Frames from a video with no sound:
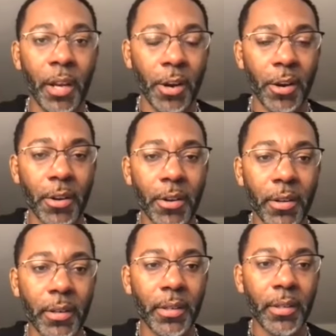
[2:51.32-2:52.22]
her.
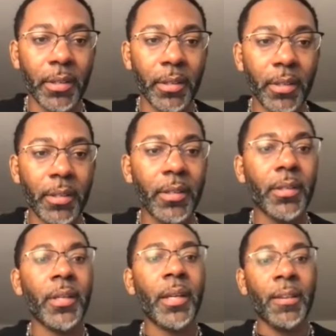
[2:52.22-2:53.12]

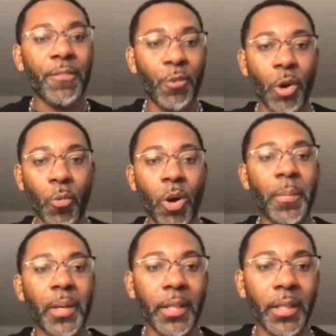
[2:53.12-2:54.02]
And for a
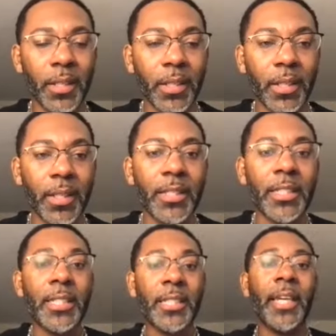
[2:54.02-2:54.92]
woman,
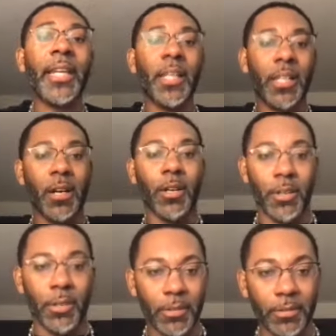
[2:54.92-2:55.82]
she's getting
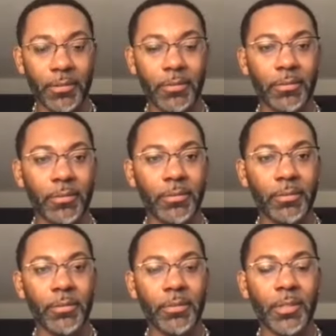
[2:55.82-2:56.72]
conquered.
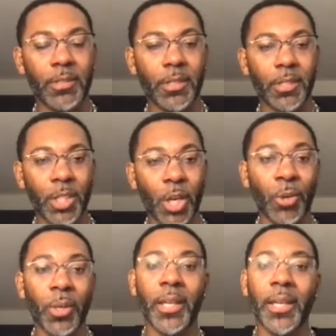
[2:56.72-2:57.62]

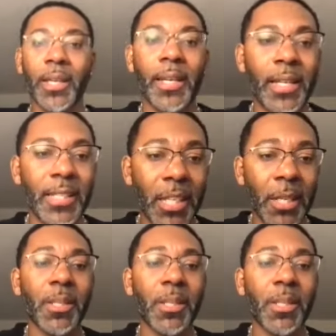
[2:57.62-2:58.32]
So it's